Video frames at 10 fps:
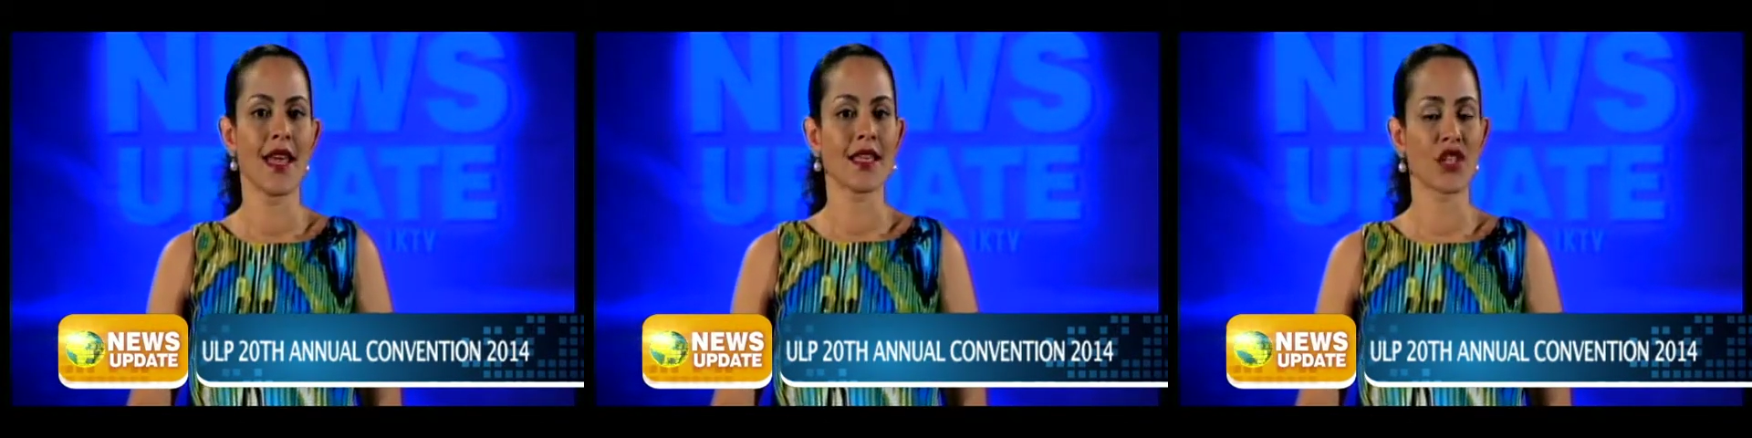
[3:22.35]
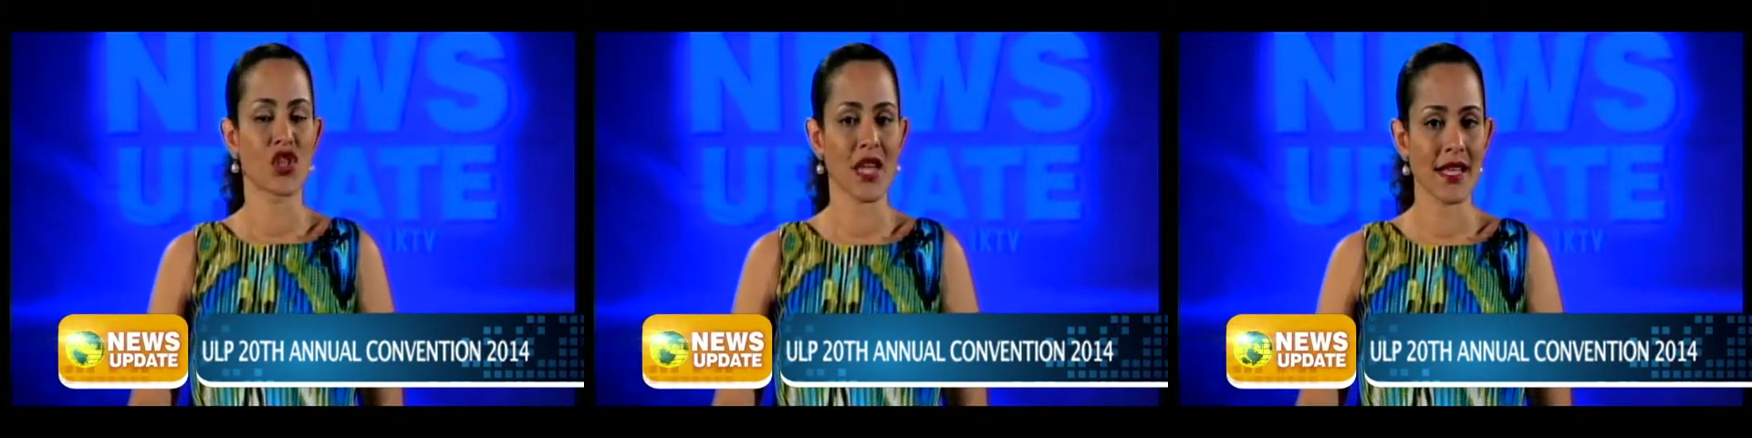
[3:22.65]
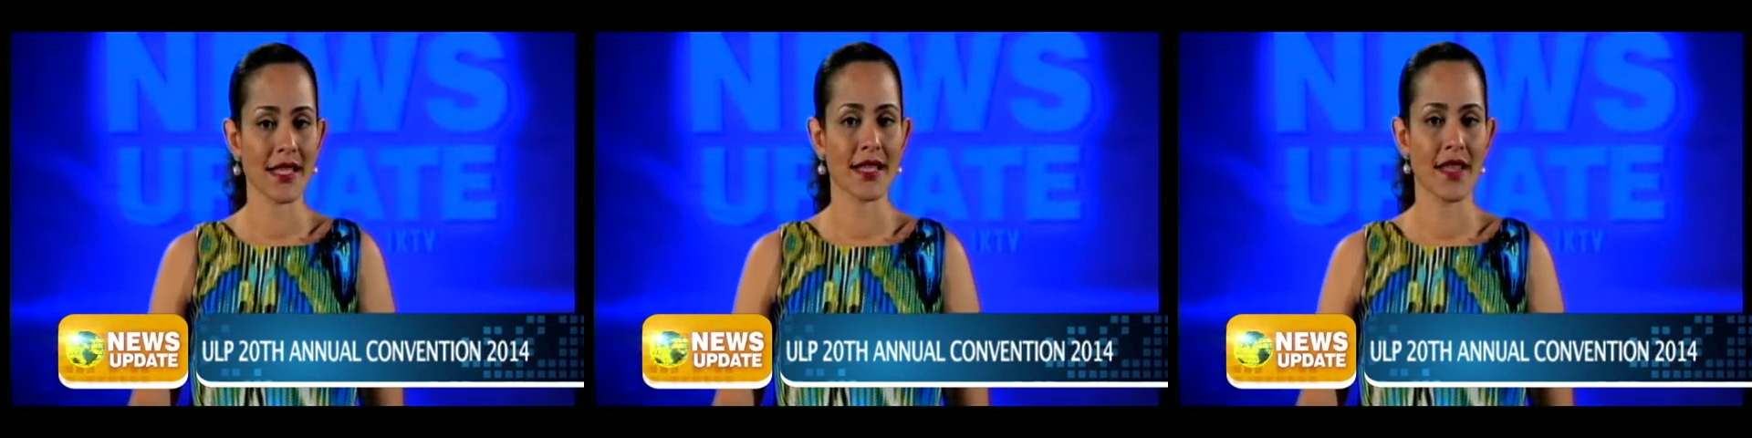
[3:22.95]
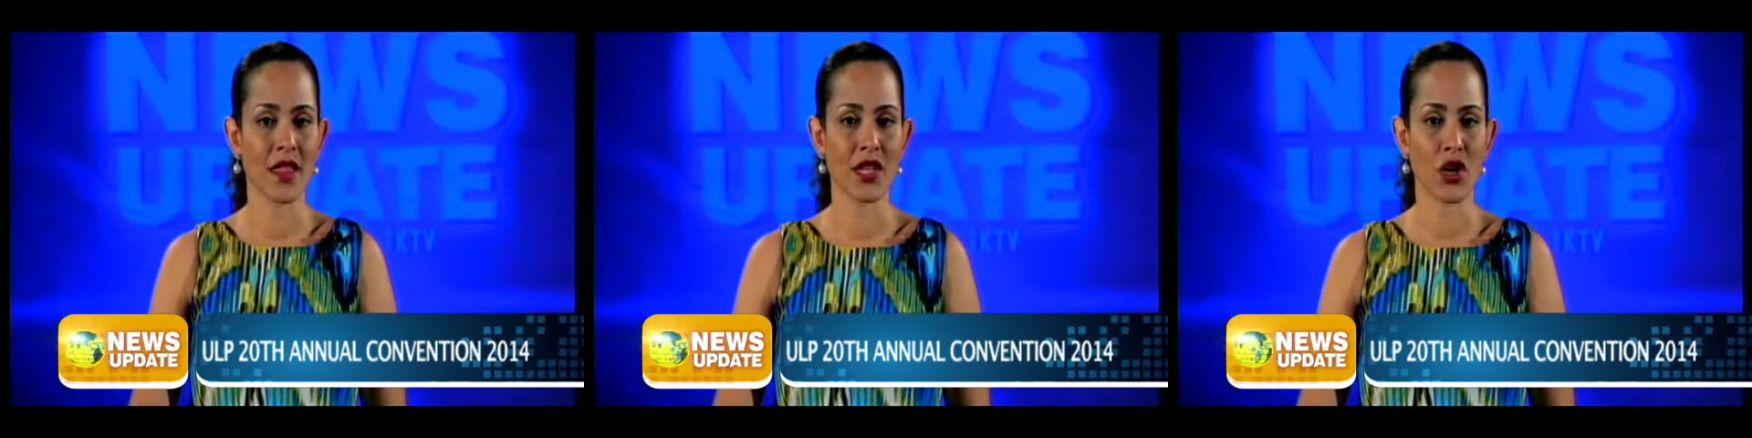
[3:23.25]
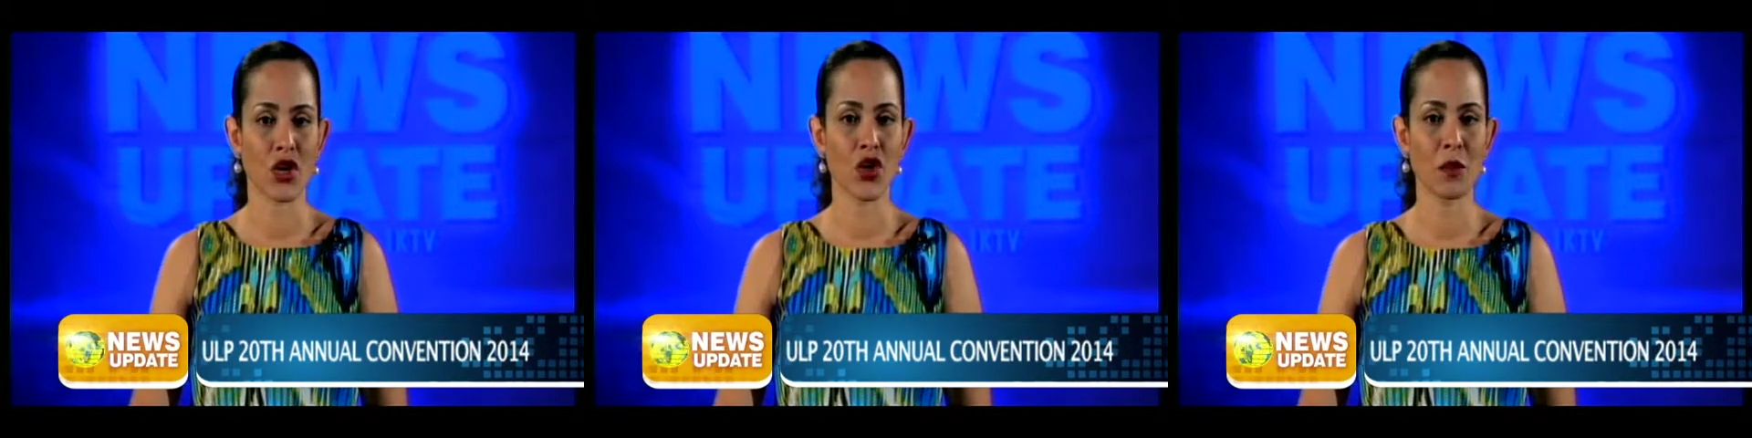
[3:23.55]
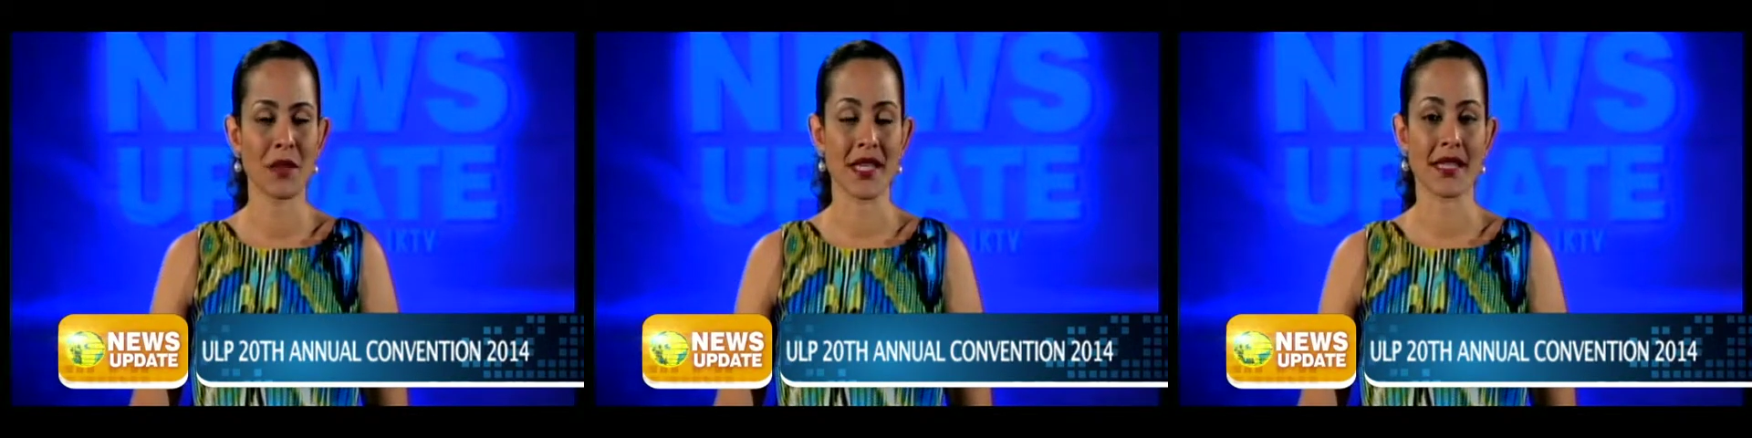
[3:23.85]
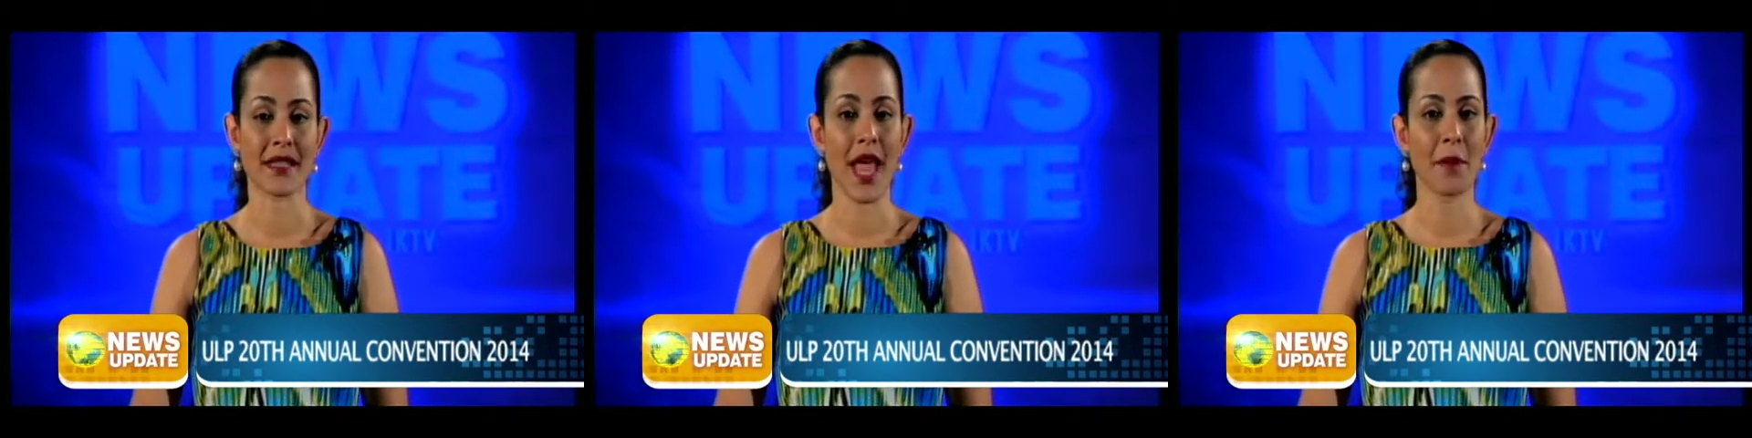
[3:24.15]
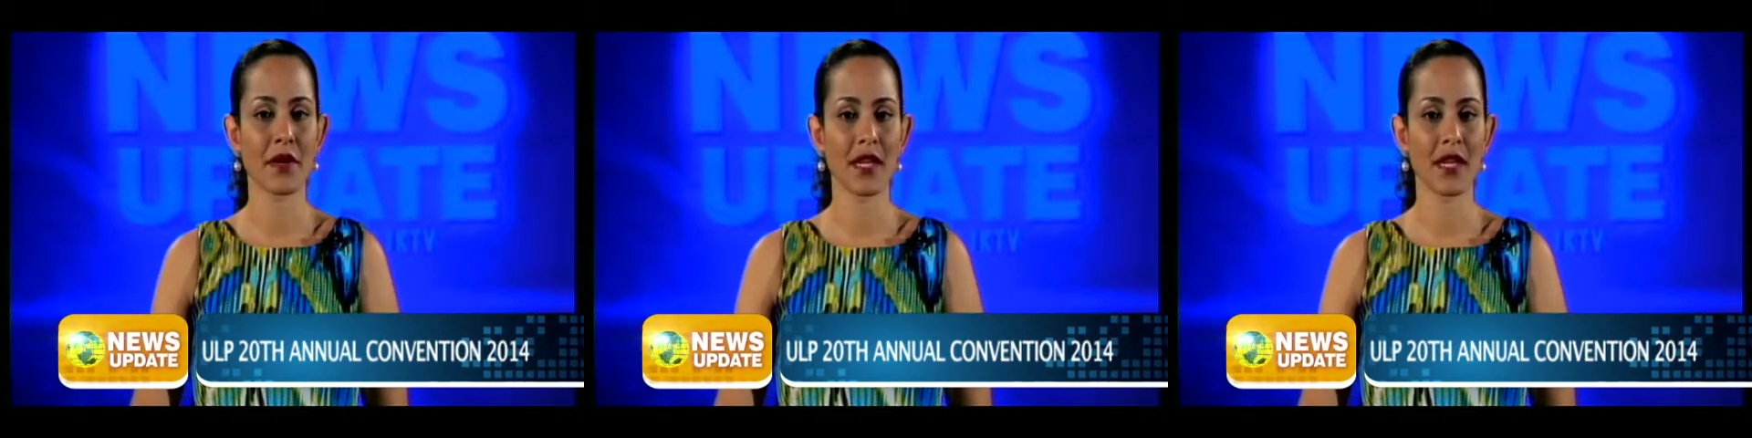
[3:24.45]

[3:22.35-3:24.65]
suggested that there could be snap